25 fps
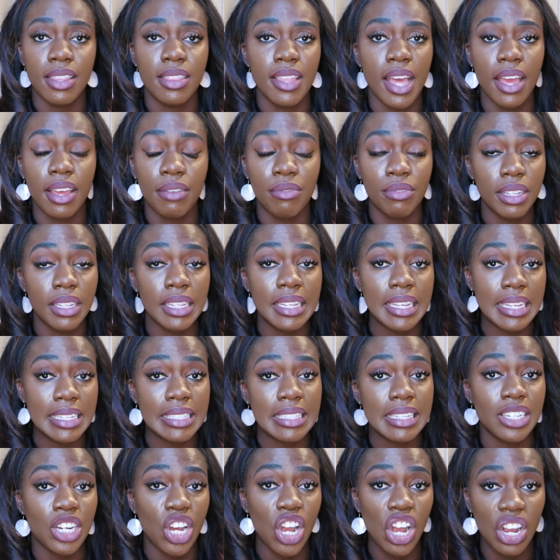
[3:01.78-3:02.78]
and that really
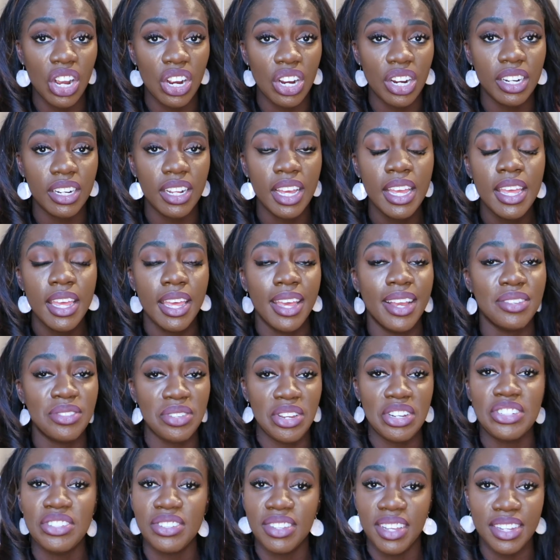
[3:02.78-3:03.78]
isn't hard,
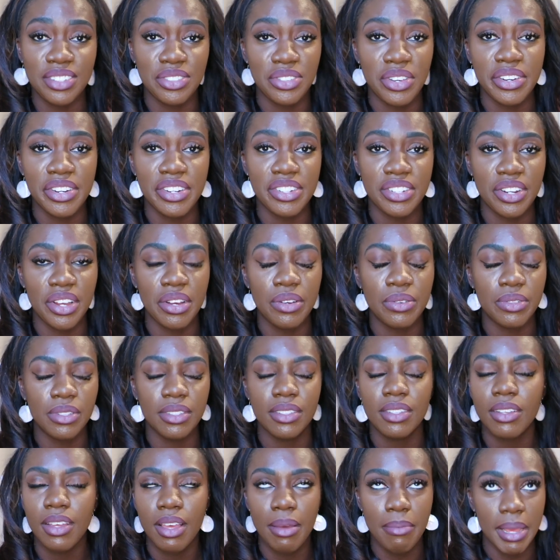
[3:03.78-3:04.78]
especially at Trader
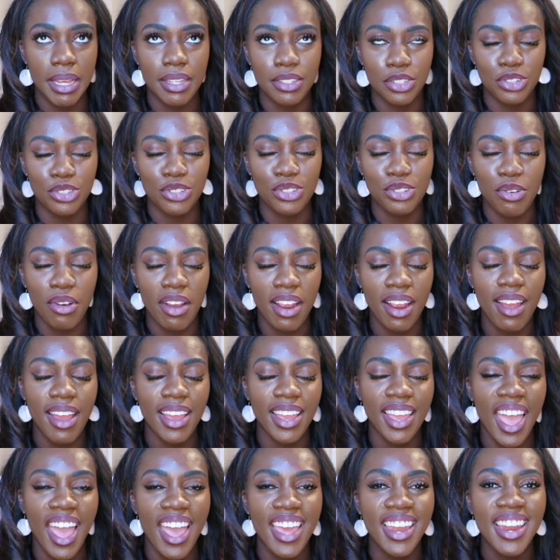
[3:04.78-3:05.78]
Joe's, amazing store
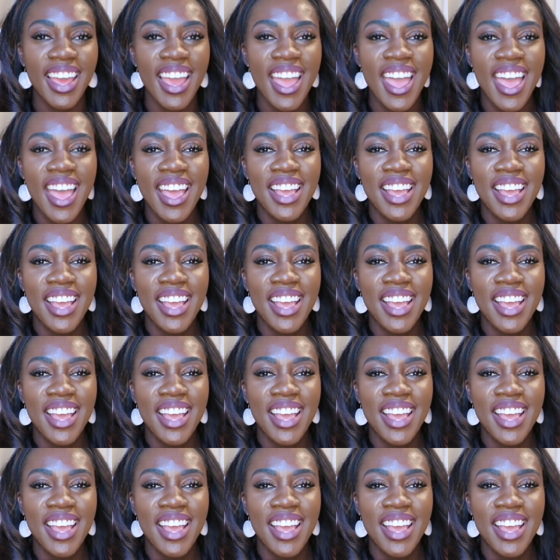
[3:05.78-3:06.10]
again.